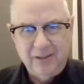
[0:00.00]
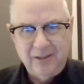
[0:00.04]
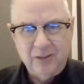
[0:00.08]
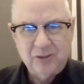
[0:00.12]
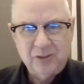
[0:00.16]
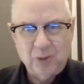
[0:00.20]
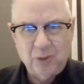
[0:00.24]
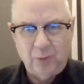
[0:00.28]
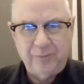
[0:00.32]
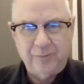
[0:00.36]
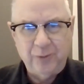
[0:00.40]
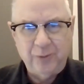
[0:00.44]

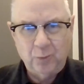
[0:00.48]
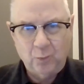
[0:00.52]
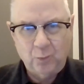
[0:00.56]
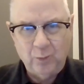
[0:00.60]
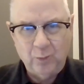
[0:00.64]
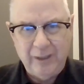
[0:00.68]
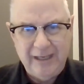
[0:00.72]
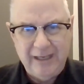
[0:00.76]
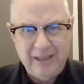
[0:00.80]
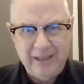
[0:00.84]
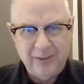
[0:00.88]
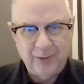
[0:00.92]
So if you
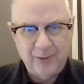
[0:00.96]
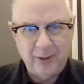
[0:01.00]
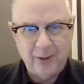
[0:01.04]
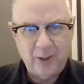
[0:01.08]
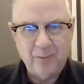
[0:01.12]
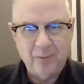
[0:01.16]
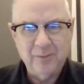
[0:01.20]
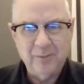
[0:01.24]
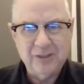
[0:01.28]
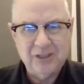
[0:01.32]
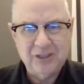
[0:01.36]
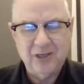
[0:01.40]
read
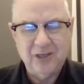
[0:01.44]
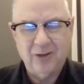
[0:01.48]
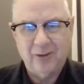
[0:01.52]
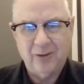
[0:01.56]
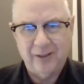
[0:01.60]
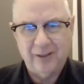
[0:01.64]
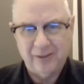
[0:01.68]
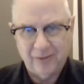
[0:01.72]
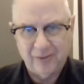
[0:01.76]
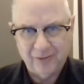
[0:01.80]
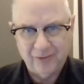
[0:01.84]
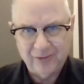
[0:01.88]
their
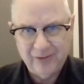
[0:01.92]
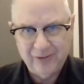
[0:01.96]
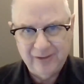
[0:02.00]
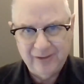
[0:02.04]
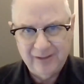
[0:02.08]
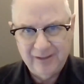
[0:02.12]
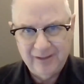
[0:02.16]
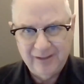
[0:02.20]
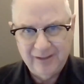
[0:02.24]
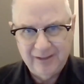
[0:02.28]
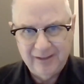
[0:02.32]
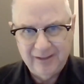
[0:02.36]
materials
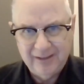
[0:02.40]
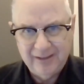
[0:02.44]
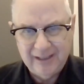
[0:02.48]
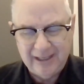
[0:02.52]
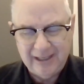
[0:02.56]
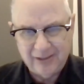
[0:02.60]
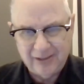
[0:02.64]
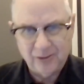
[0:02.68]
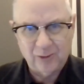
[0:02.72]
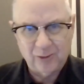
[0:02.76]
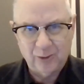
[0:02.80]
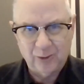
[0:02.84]

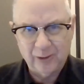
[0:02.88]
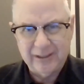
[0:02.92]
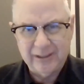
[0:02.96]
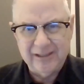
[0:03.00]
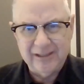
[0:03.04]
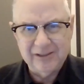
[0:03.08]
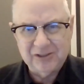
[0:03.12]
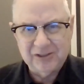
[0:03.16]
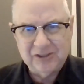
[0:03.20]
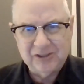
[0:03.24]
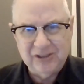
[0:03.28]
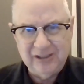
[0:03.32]
and you're
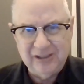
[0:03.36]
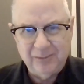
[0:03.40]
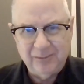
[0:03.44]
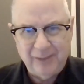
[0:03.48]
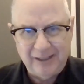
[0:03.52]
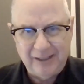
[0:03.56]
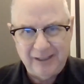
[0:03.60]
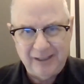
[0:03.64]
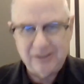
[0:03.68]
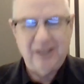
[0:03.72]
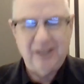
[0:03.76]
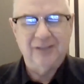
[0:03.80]
looking to see
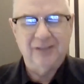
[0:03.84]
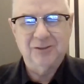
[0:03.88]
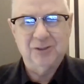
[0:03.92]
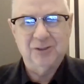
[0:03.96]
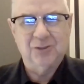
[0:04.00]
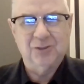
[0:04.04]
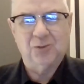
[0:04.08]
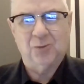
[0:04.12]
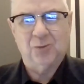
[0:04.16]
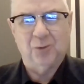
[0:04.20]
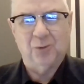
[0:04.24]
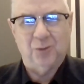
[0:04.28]
about gun
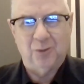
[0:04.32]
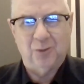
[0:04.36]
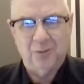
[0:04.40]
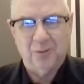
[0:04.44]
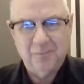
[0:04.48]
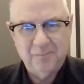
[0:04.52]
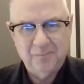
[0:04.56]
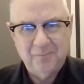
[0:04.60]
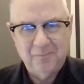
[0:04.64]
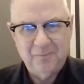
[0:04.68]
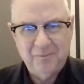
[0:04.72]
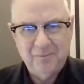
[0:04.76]
control,
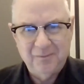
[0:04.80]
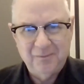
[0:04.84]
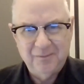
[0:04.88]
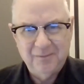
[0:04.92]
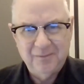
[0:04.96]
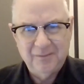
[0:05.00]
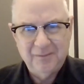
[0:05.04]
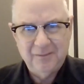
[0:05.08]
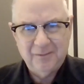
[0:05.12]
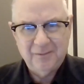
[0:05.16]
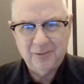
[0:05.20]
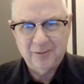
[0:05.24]

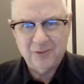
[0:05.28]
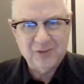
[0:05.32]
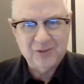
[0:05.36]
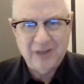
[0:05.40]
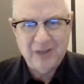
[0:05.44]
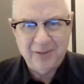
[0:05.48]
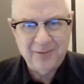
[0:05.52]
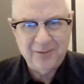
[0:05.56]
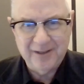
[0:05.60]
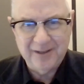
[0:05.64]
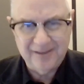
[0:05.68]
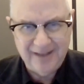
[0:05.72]
there's
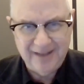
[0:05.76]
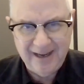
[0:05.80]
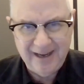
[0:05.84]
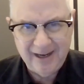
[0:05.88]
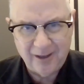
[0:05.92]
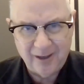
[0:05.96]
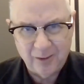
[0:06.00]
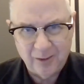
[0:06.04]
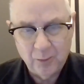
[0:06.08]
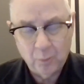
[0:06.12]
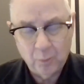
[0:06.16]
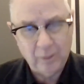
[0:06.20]
nothing
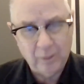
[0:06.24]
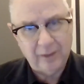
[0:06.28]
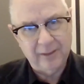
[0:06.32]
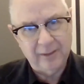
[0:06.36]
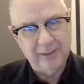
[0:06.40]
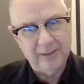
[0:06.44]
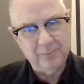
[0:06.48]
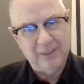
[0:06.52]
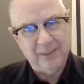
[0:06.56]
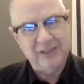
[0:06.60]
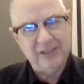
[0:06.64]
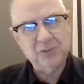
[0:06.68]
there. Well,
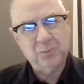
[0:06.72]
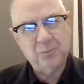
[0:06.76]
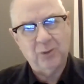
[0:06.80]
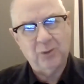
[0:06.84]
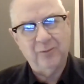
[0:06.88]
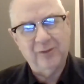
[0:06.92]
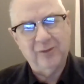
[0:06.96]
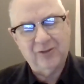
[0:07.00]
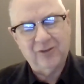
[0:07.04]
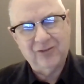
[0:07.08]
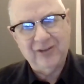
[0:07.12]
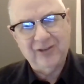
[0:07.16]
it makes
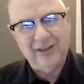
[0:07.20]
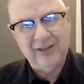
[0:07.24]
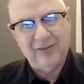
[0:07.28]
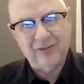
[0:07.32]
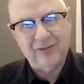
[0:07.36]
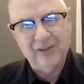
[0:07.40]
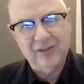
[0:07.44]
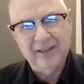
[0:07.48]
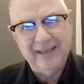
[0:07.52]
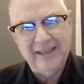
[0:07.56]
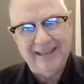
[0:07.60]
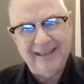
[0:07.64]
perfect sense.